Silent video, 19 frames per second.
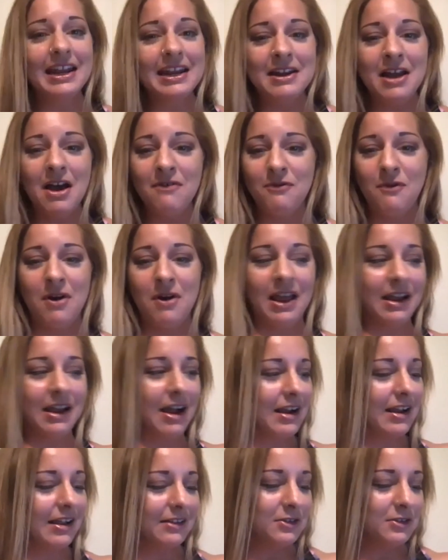enough when I
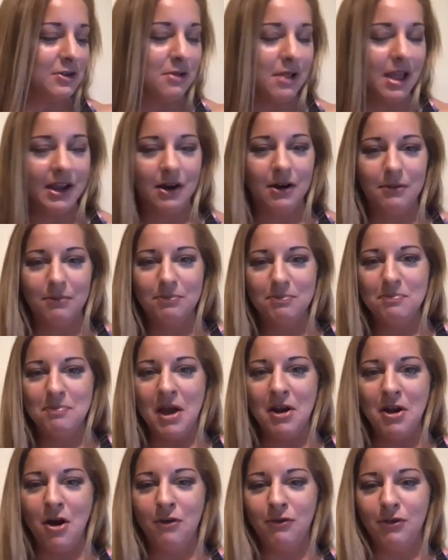gotta do like a
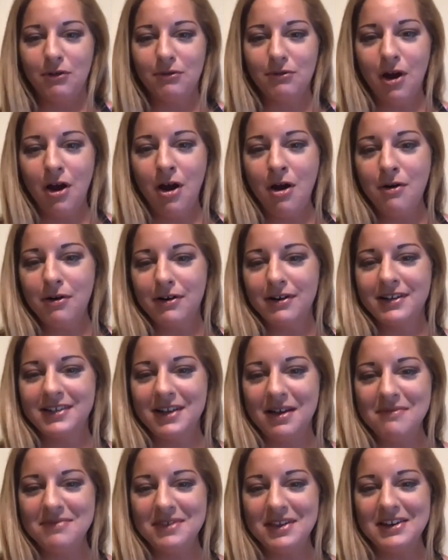bent over row or
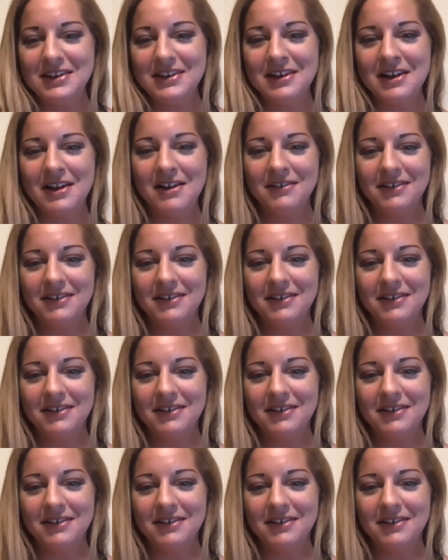something, you know?